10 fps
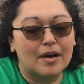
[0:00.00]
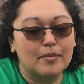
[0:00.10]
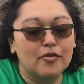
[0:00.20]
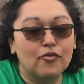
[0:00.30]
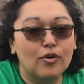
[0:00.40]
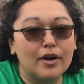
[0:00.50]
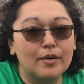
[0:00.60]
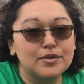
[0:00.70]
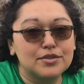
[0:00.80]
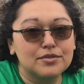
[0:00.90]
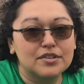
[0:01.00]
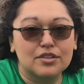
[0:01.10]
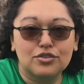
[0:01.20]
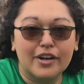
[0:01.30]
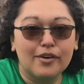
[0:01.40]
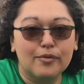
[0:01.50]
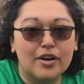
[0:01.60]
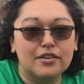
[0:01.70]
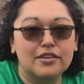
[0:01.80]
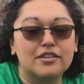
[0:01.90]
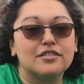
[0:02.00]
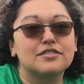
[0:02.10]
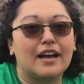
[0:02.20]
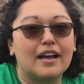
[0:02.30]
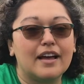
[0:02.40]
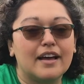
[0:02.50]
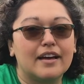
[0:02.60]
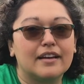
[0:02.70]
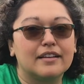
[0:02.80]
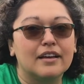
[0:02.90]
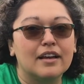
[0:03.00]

Before I was using trail runners. I had